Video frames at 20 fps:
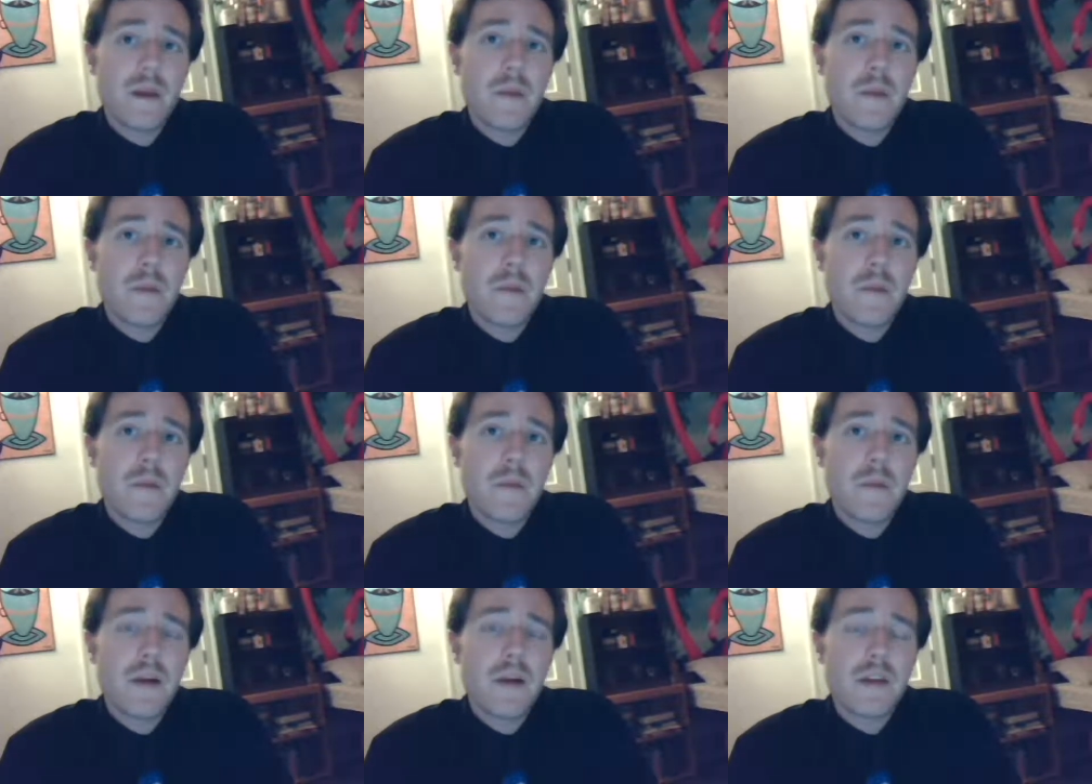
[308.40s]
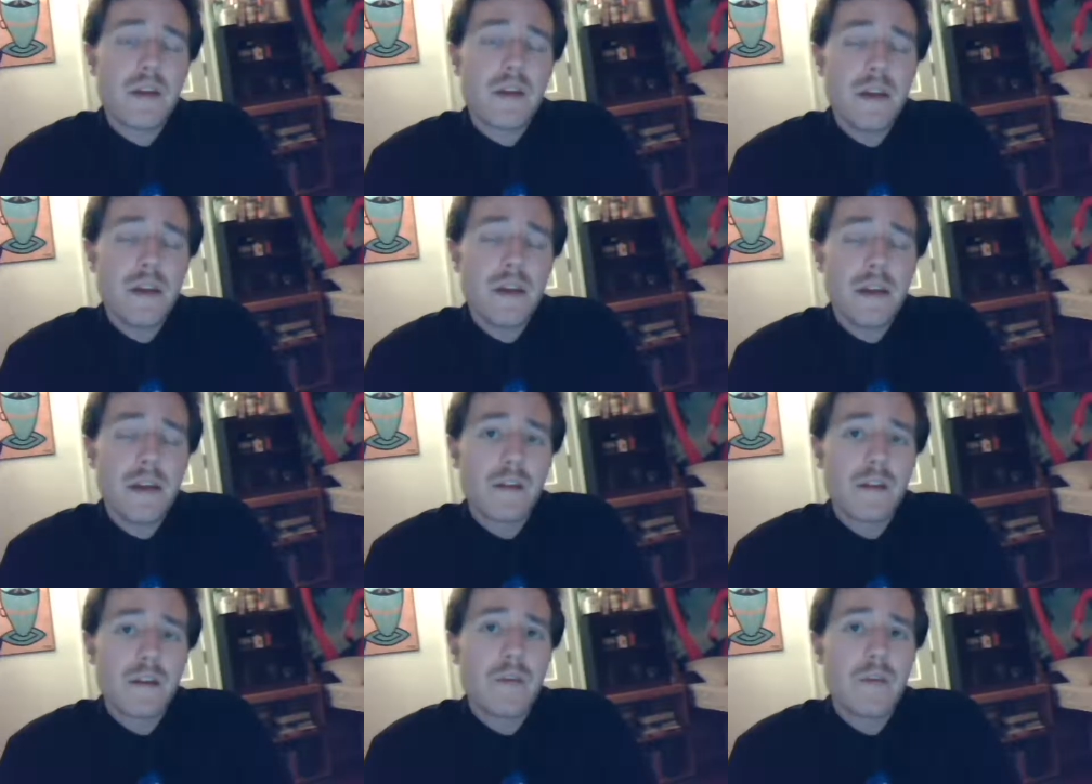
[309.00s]
but by
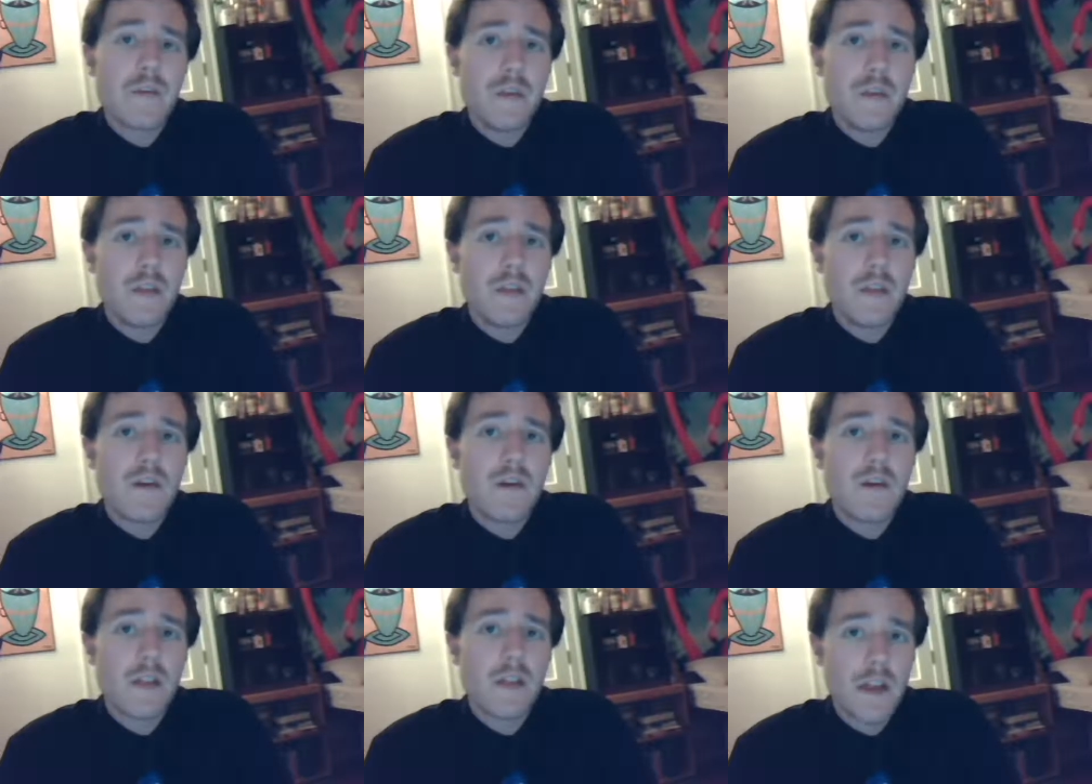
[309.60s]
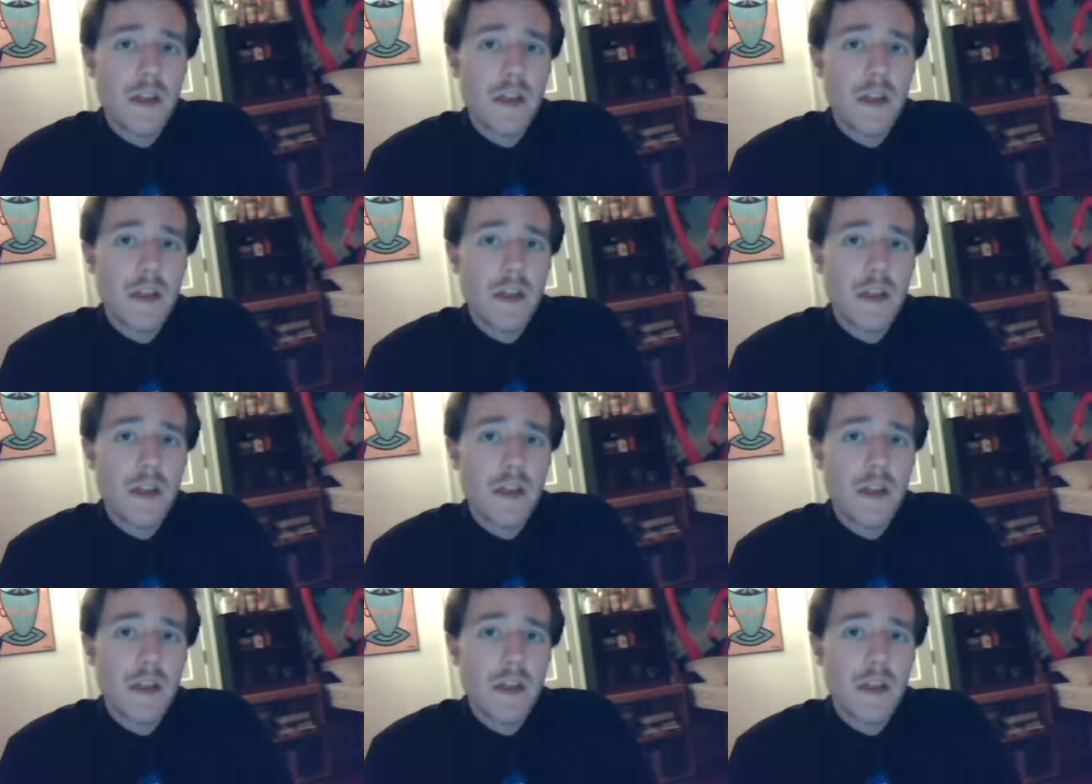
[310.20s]
seeing it as the be-all,